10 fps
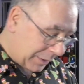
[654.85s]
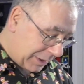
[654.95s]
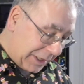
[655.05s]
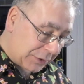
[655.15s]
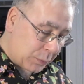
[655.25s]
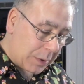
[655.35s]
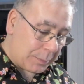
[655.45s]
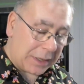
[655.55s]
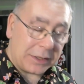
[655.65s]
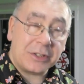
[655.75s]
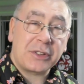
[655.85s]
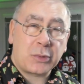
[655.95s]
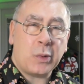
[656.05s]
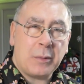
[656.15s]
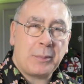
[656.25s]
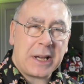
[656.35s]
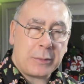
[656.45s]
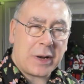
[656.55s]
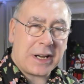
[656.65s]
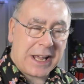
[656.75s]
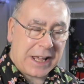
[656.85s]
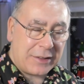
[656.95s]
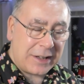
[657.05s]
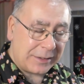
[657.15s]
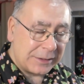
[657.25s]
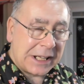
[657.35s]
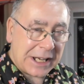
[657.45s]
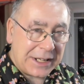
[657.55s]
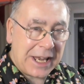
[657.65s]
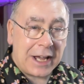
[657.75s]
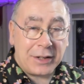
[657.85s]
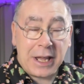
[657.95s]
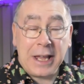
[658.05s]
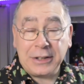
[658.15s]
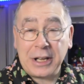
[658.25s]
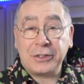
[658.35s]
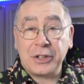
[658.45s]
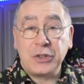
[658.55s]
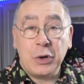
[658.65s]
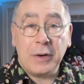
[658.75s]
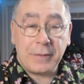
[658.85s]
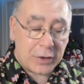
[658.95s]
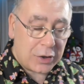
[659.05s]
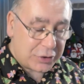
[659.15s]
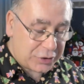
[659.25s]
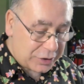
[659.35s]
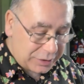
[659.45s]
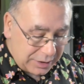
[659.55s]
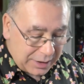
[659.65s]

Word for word: Get a twelve bay. There's a twelve bay one out there now, and there's a newer version,